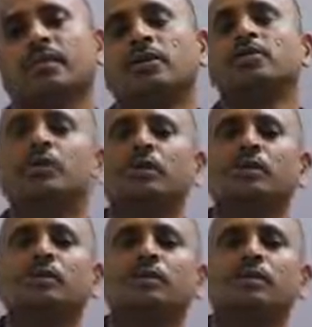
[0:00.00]

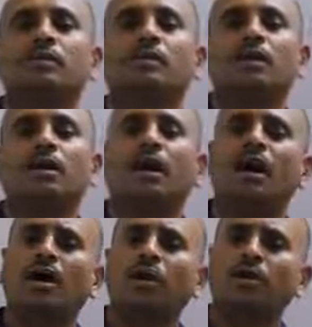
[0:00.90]
So
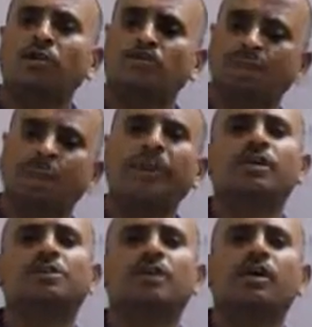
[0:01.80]
all human
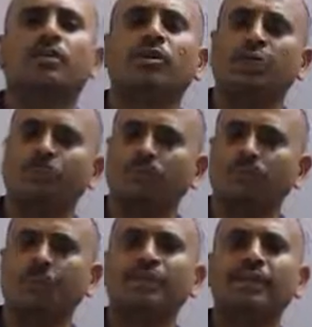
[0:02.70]
beings, not only
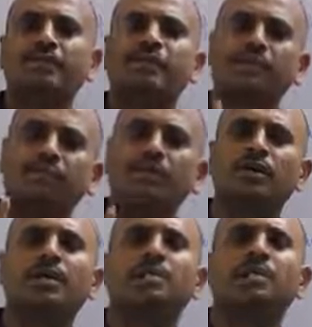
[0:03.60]
human beings, the
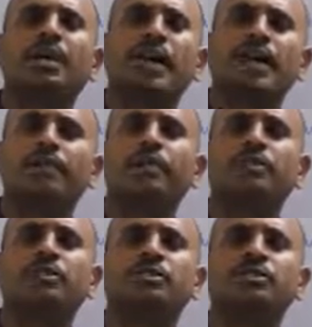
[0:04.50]
birds,
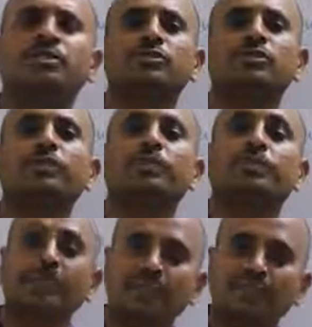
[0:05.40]
animals should
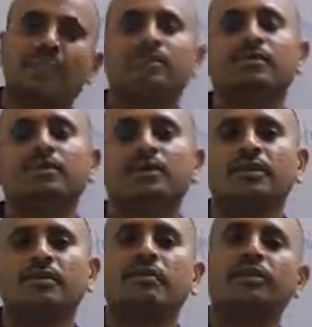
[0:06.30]
breathe.
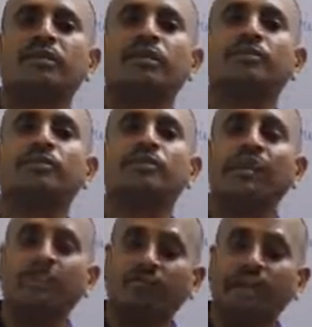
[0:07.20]
So they should
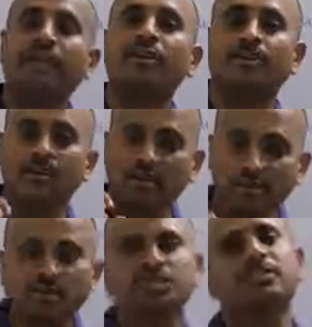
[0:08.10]
require
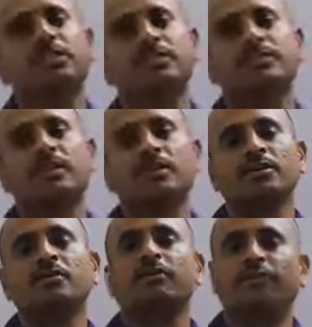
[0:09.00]
oxygen.
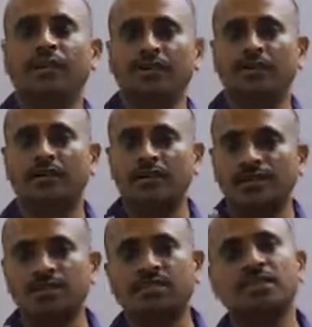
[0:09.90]
So for the
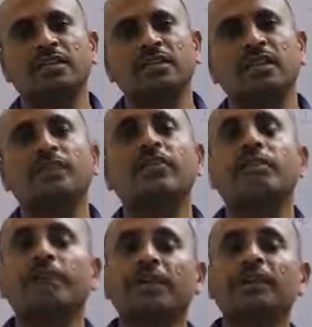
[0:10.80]
oxygen they
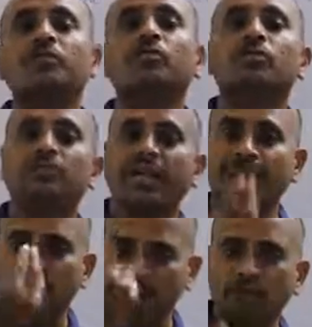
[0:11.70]
will breathe through
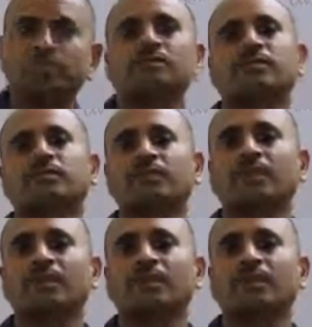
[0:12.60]
their nose.